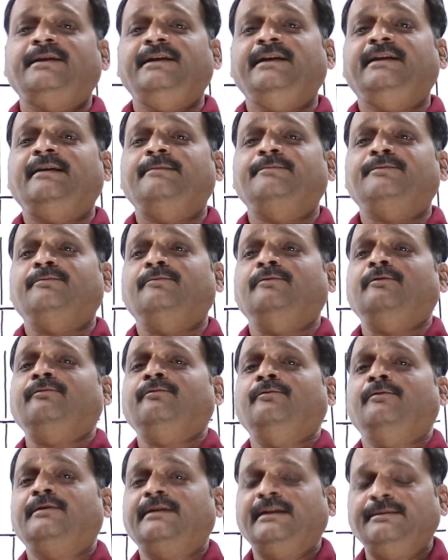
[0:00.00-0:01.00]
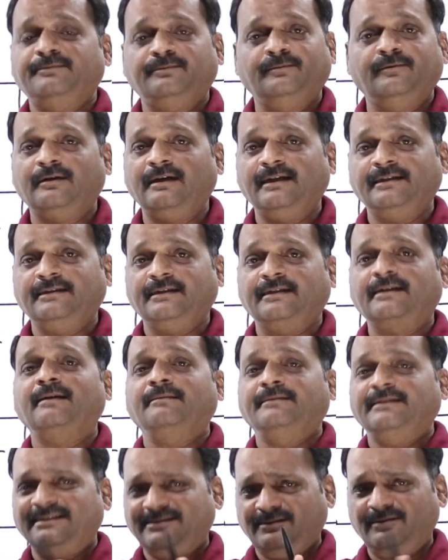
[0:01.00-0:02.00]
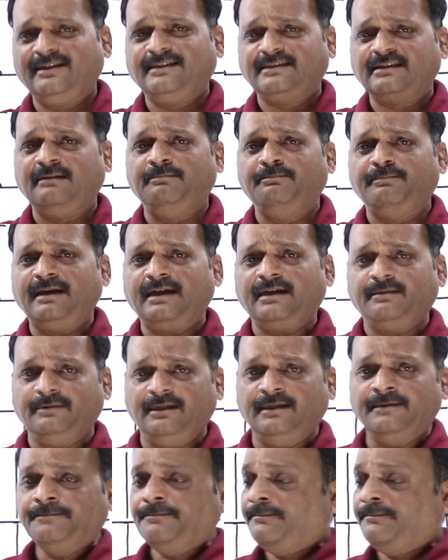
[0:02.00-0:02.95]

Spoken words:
3 times more, 4 times more, like that. That's known as comparable.